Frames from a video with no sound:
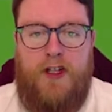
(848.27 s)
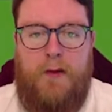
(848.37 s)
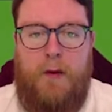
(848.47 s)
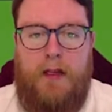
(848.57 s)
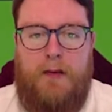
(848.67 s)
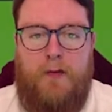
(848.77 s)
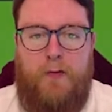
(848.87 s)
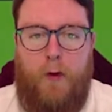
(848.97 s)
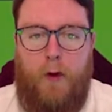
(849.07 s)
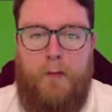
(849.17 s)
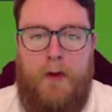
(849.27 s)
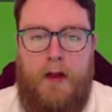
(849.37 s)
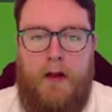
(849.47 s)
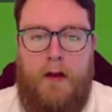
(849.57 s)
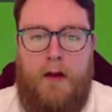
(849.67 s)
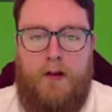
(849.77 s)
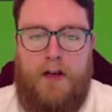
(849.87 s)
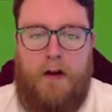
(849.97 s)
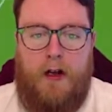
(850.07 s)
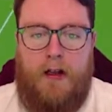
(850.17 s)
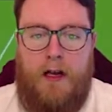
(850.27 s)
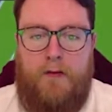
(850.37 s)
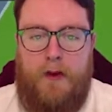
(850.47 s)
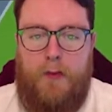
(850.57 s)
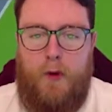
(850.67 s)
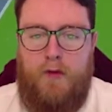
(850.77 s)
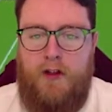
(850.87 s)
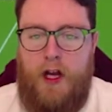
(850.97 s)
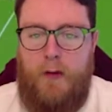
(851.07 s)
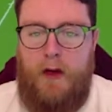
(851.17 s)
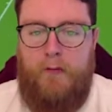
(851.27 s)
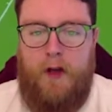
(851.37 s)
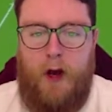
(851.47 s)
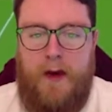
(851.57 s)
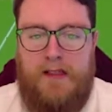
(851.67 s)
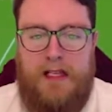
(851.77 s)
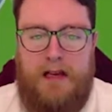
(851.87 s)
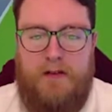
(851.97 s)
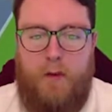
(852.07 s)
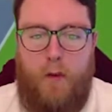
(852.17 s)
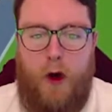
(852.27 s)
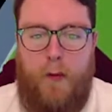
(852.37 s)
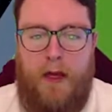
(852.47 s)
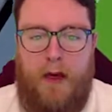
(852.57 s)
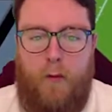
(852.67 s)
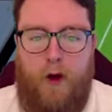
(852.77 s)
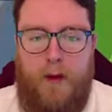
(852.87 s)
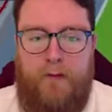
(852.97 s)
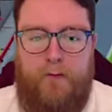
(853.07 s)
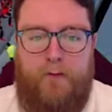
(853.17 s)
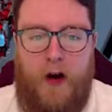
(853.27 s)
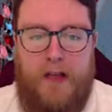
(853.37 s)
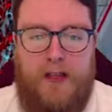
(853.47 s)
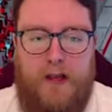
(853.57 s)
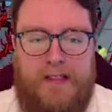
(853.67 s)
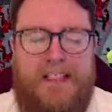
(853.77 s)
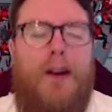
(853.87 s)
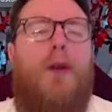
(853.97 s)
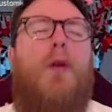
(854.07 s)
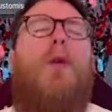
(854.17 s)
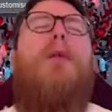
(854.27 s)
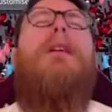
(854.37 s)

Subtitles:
show me what you did before. Gerrard, lovely ball to nobody. Gomez and to Awobi. Awobi finds Ertzil, who